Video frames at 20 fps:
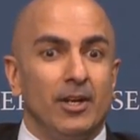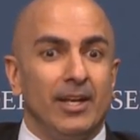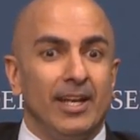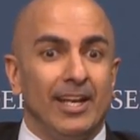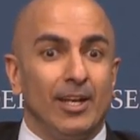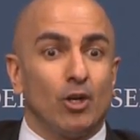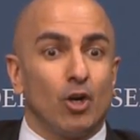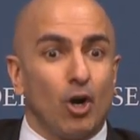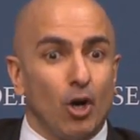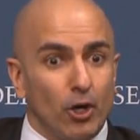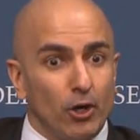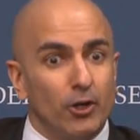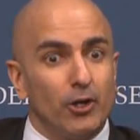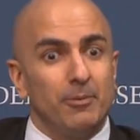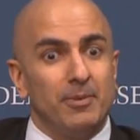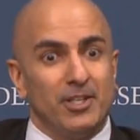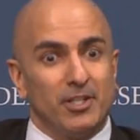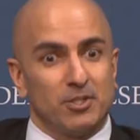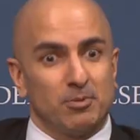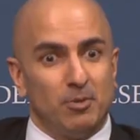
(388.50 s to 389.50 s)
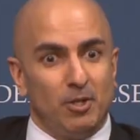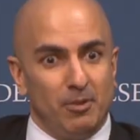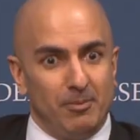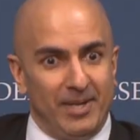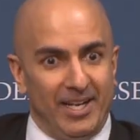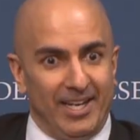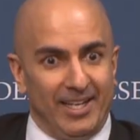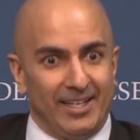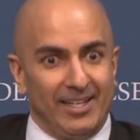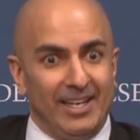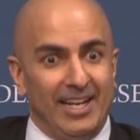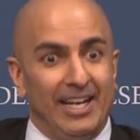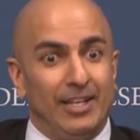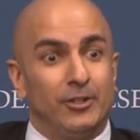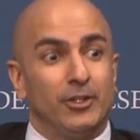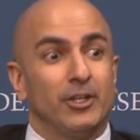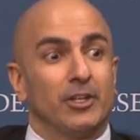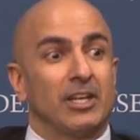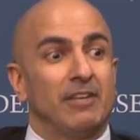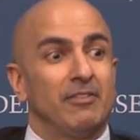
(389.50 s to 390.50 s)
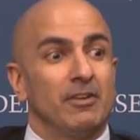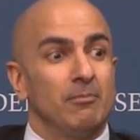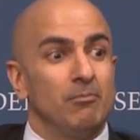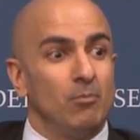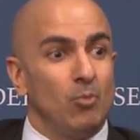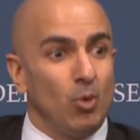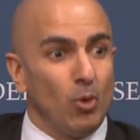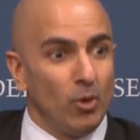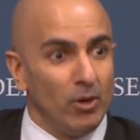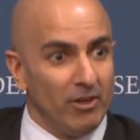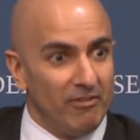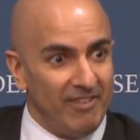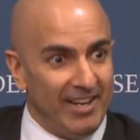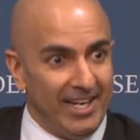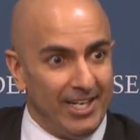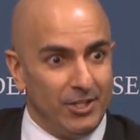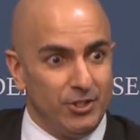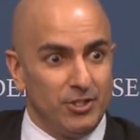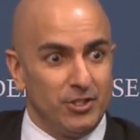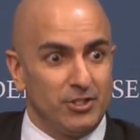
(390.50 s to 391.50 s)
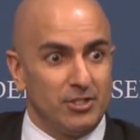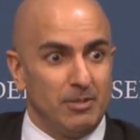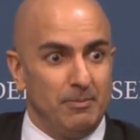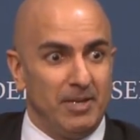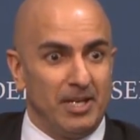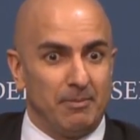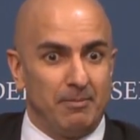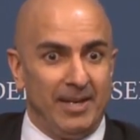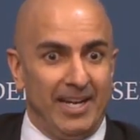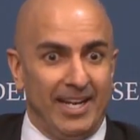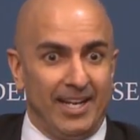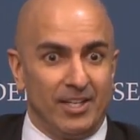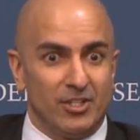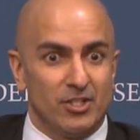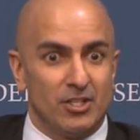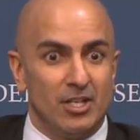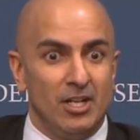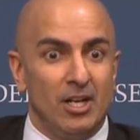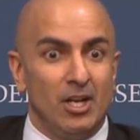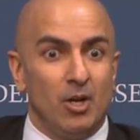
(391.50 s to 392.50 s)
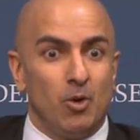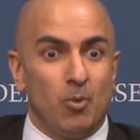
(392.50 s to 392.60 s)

it harder to be a small bank, and they're giving more advantages to big banks